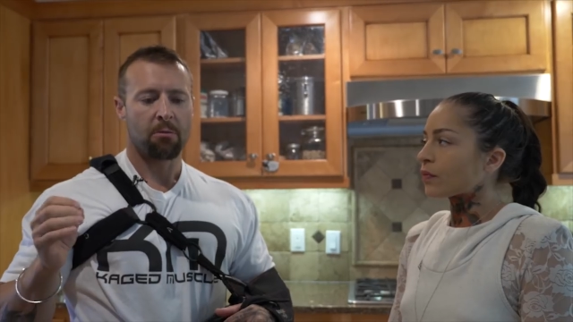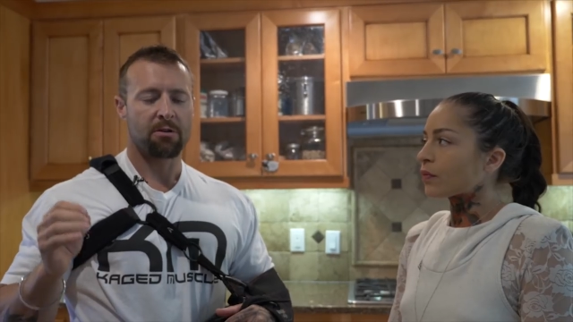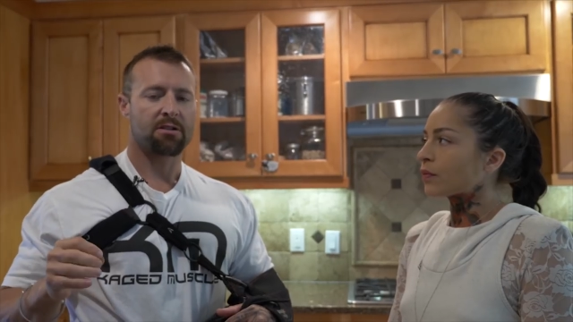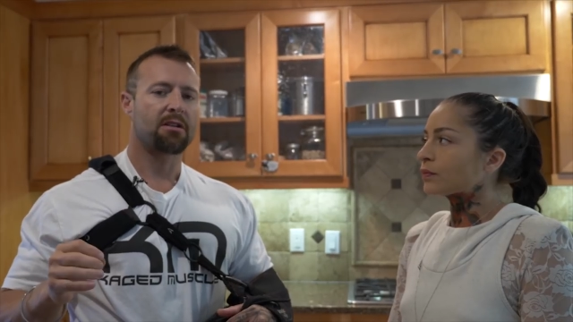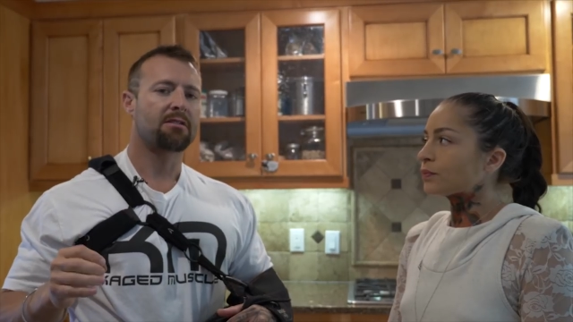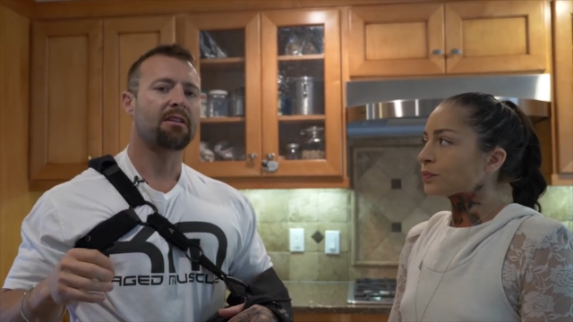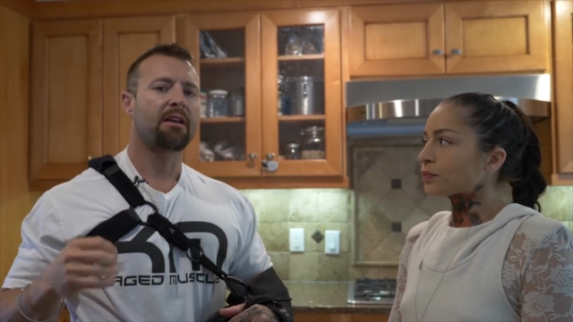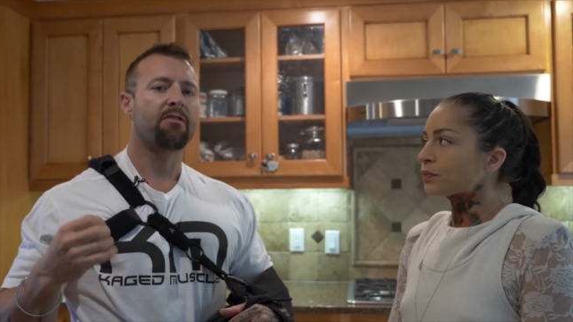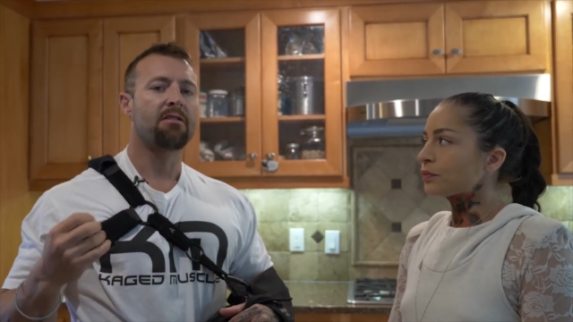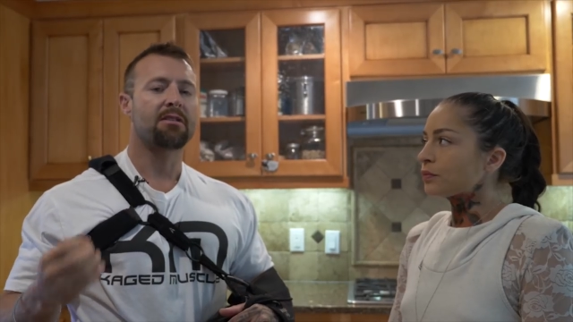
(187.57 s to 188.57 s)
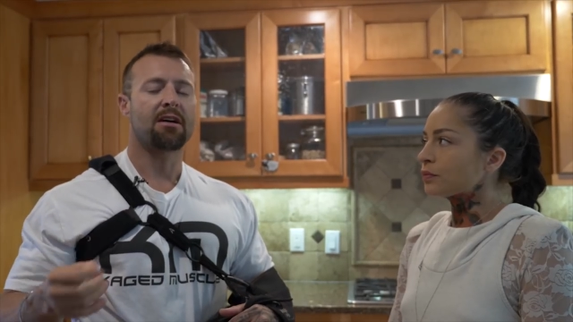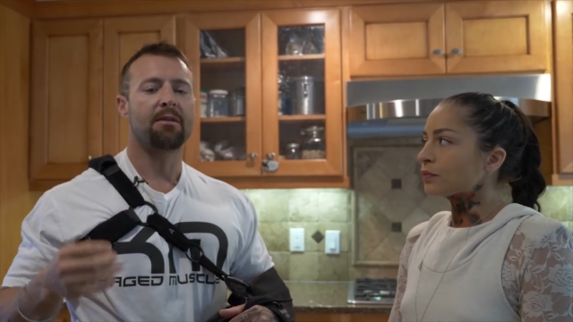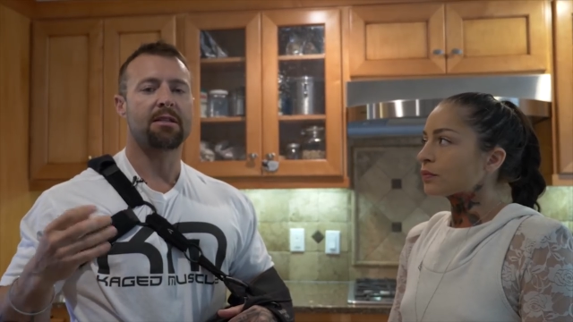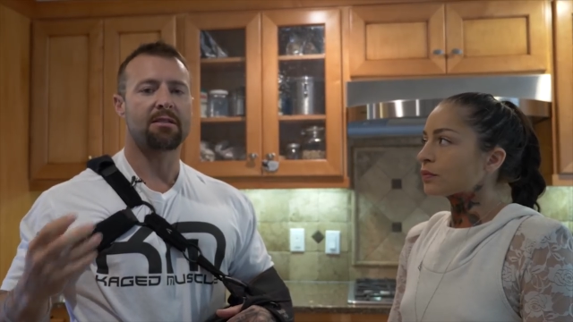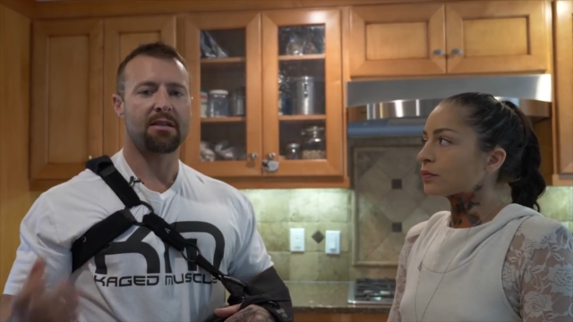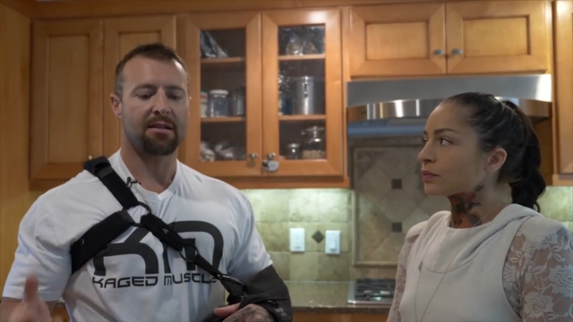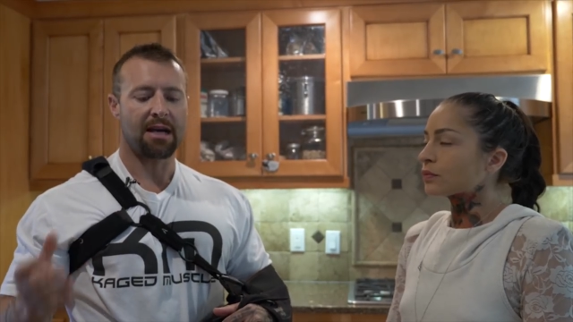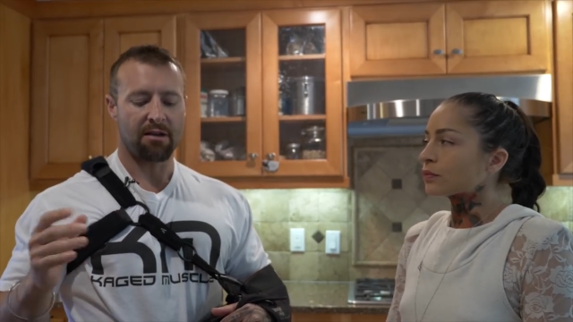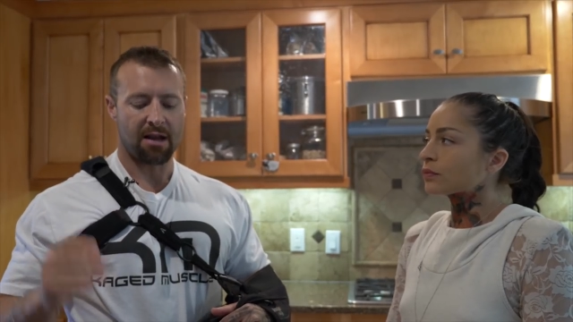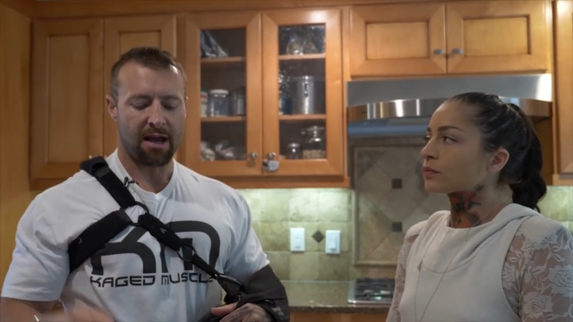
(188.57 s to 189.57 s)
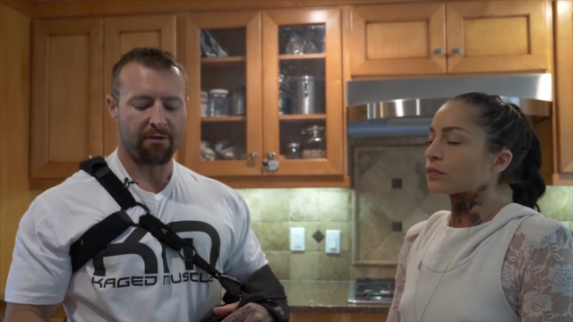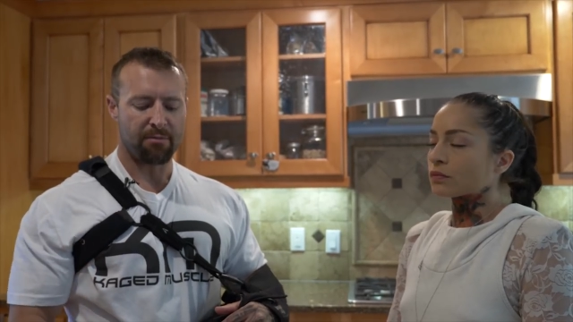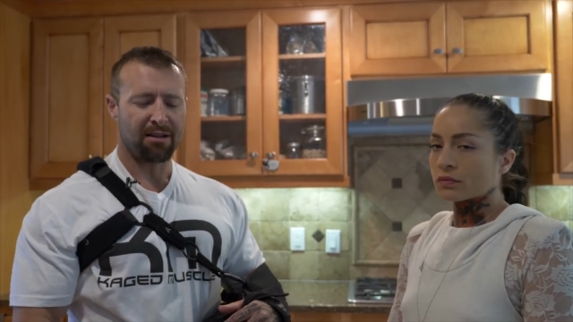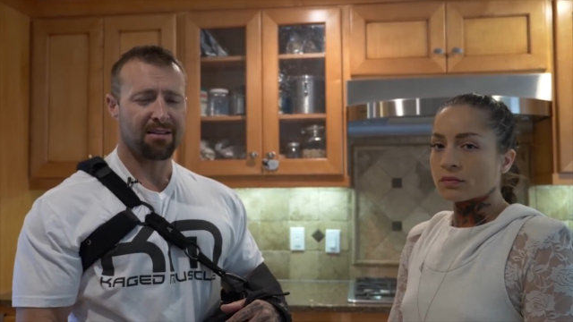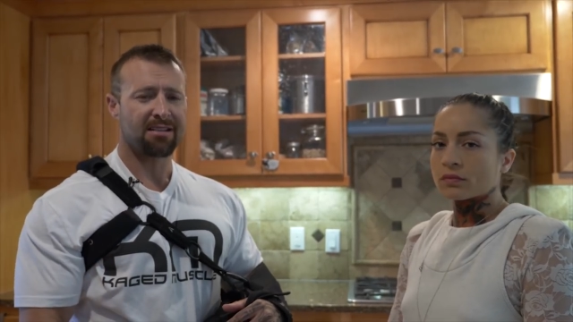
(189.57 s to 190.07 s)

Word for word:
Speaker 1: which doesn't give you the time to sit down and have a meal.